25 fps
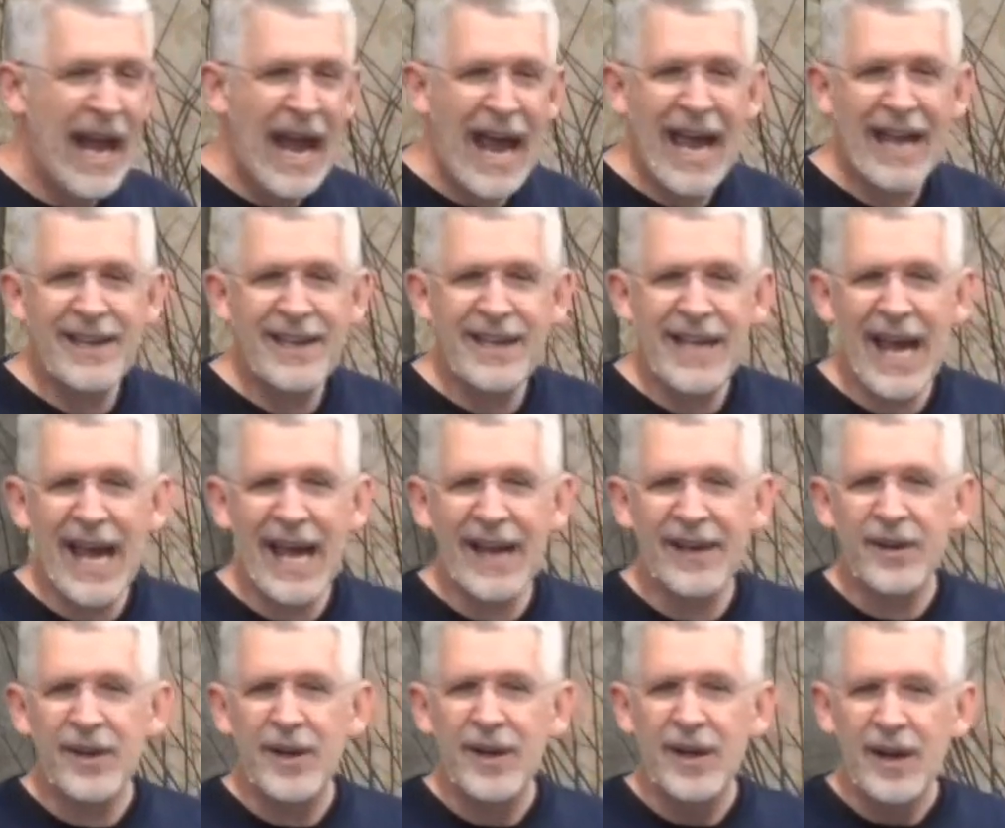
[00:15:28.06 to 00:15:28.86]
And
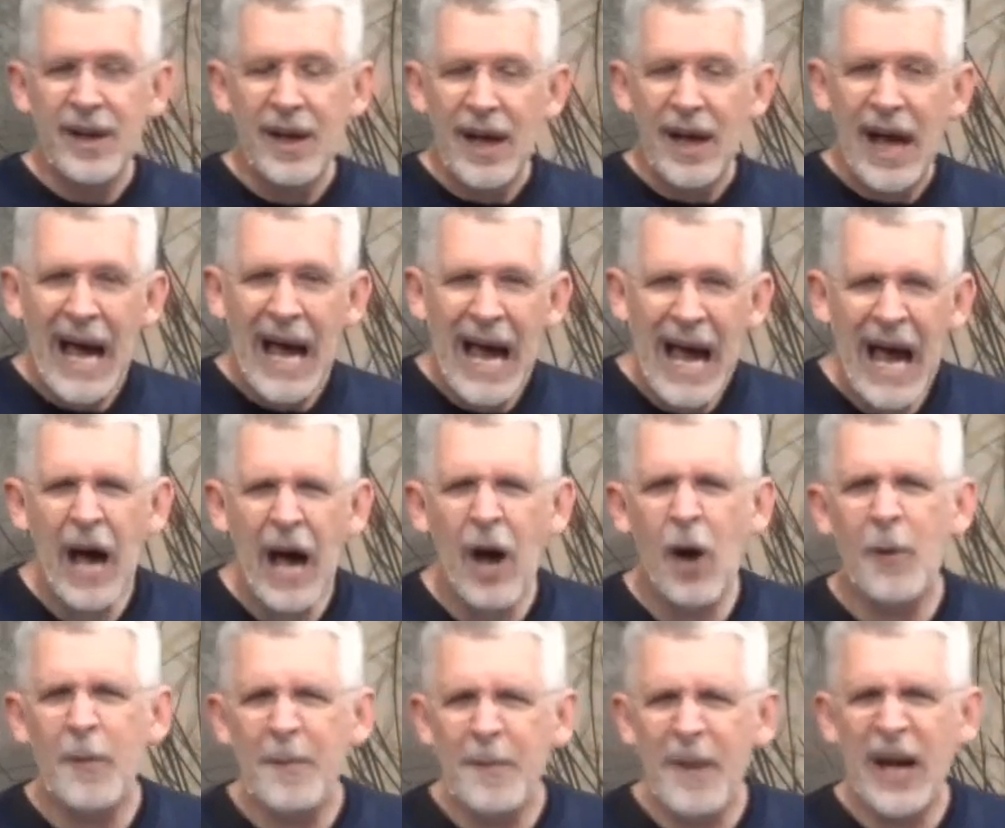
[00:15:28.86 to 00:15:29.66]
yet,
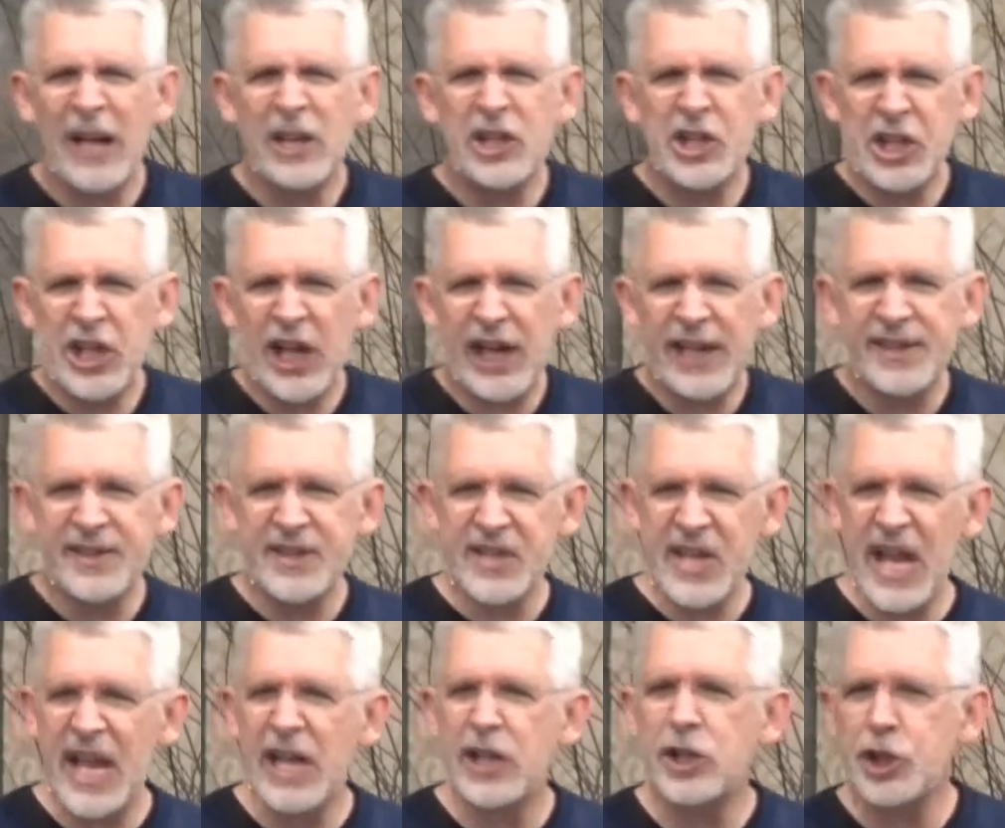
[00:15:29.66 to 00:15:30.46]
how much
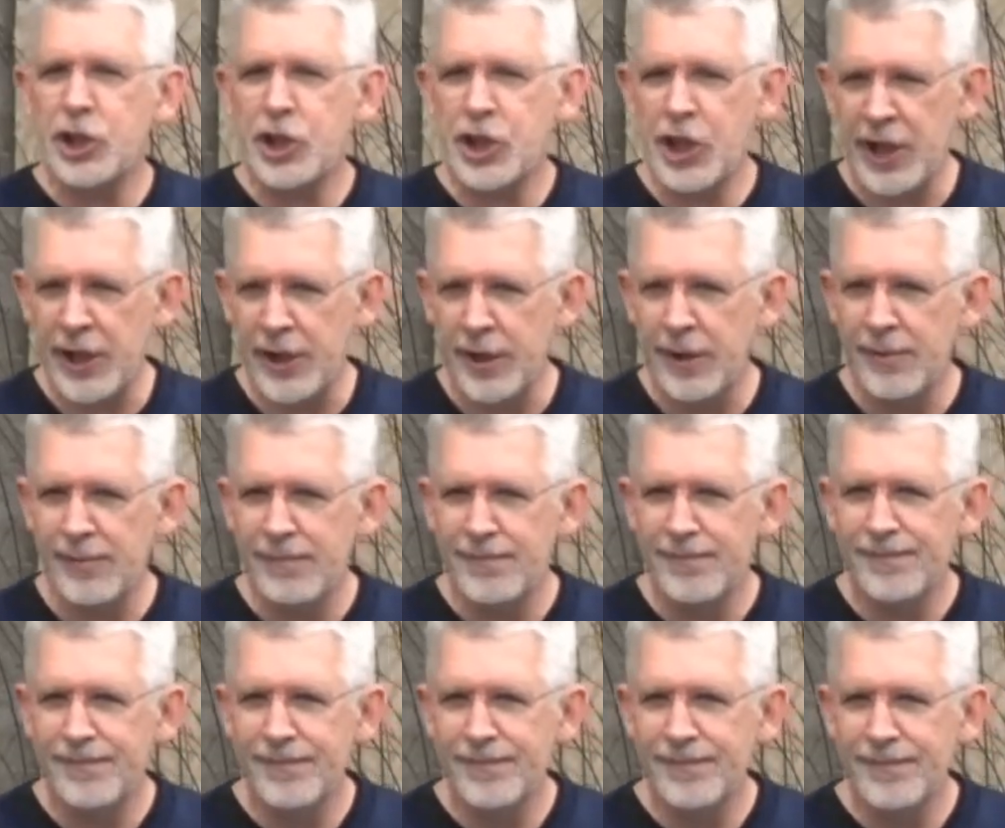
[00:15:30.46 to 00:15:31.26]
attention
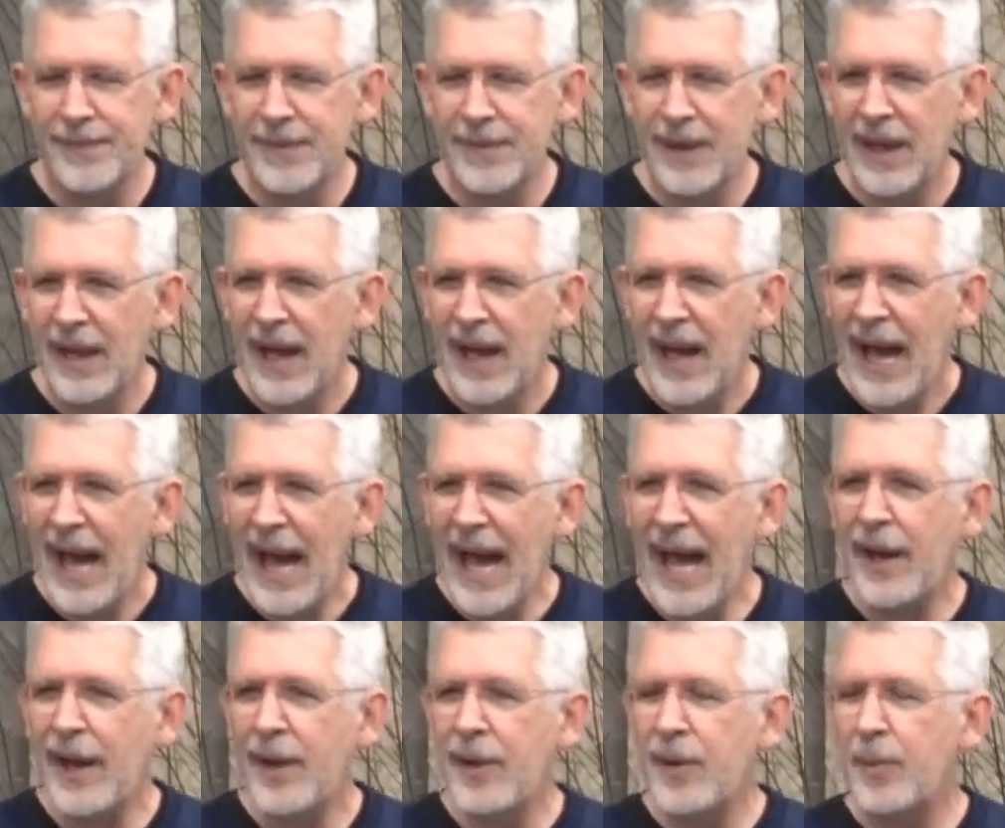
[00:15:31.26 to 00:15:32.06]

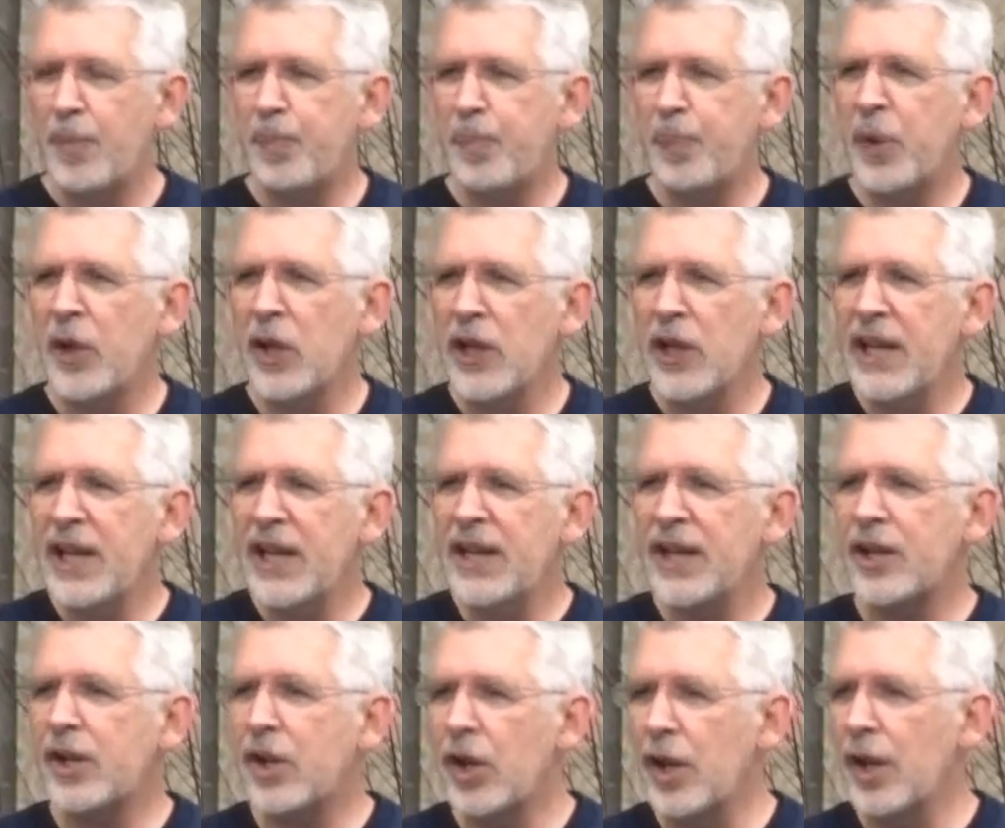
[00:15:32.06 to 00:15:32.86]
and
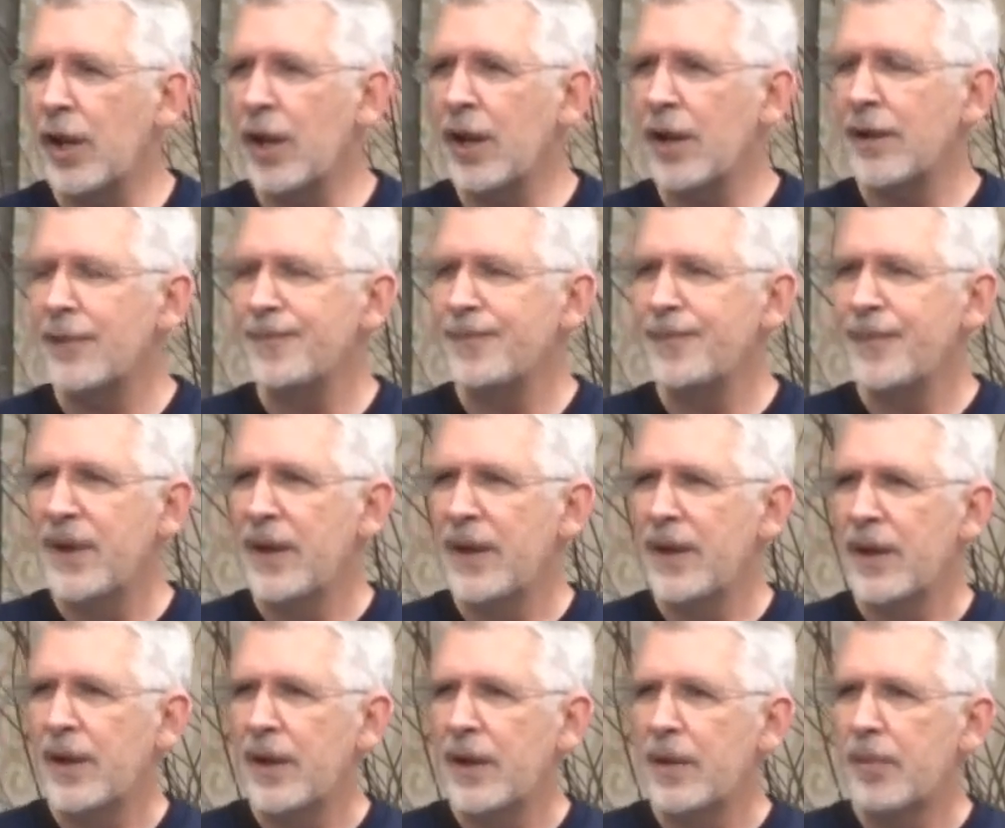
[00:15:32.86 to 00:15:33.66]
political
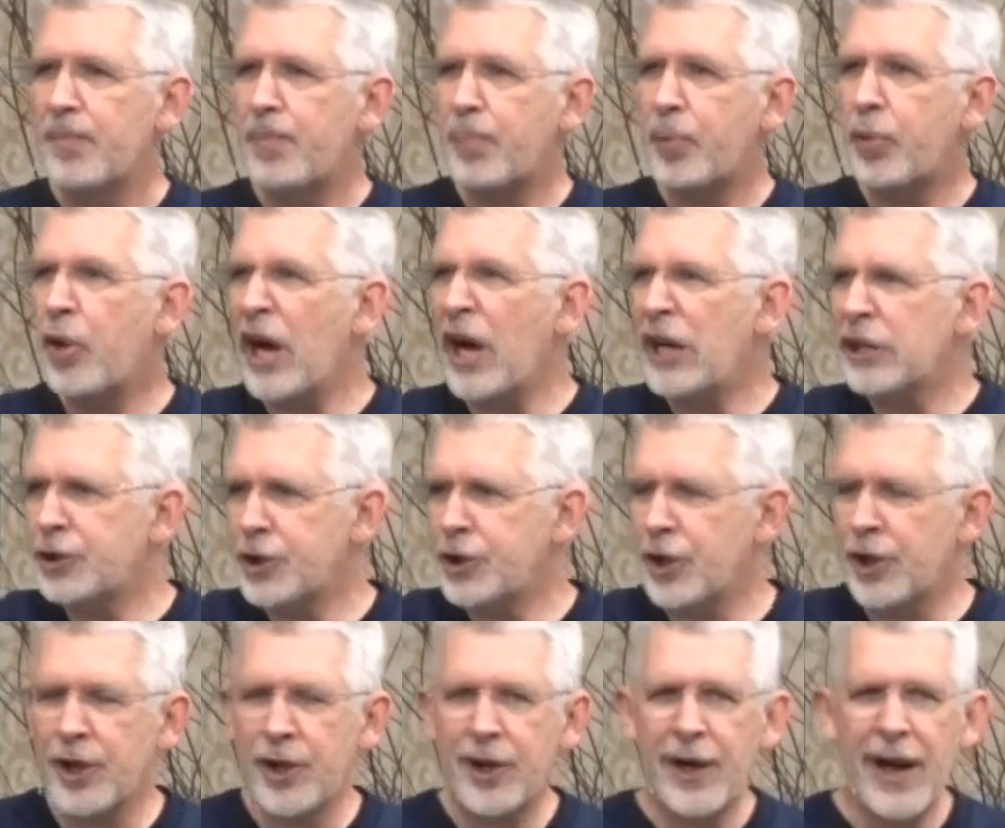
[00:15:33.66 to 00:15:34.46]

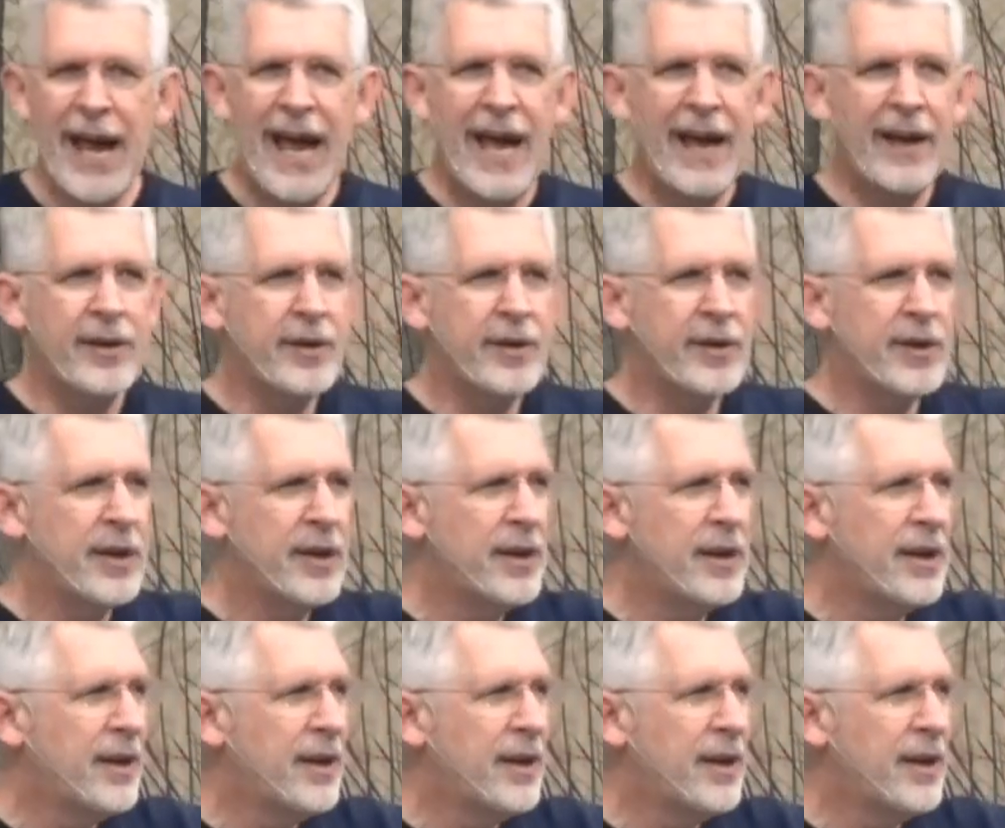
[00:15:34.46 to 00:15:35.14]
pressure and